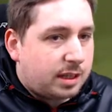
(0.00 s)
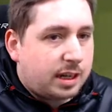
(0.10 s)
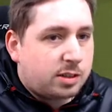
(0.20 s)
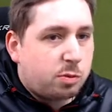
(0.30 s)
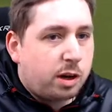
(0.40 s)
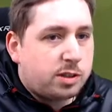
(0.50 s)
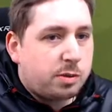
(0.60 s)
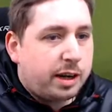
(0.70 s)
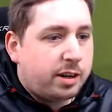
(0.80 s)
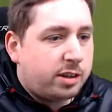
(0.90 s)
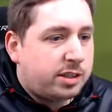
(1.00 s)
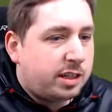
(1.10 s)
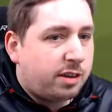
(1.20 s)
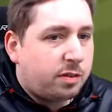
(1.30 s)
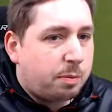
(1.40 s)
And that's worked away
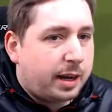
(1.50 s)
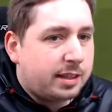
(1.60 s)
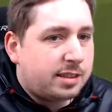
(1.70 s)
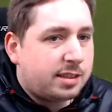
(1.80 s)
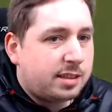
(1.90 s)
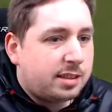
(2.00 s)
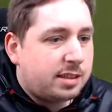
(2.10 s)
nicely off the pads.